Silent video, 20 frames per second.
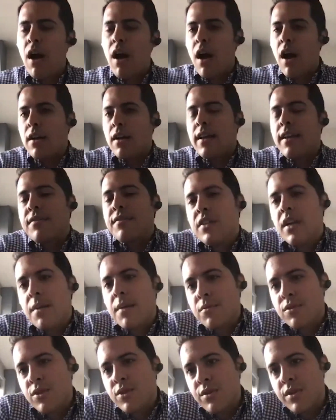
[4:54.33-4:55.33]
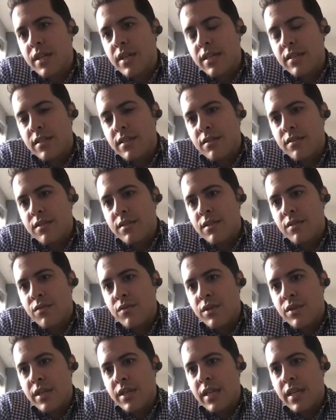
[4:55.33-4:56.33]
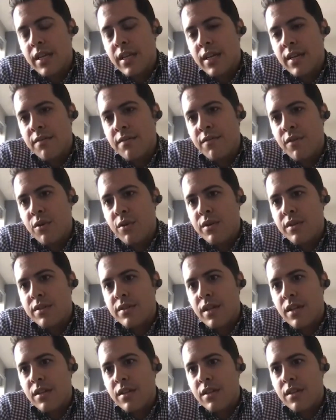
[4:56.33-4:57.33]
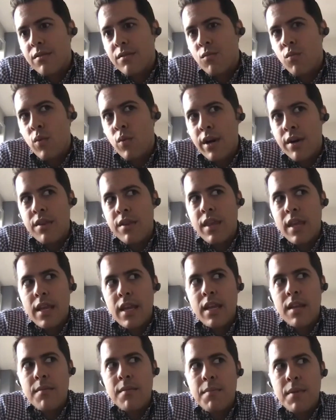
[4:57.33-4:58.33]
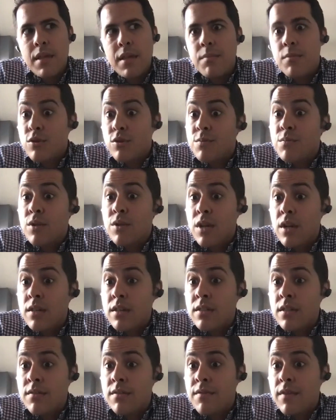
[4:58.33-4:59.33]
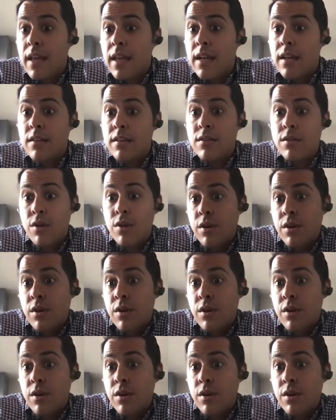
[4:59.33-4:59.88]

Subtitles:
gives an opportunity to really focus on where they can be the most productive and during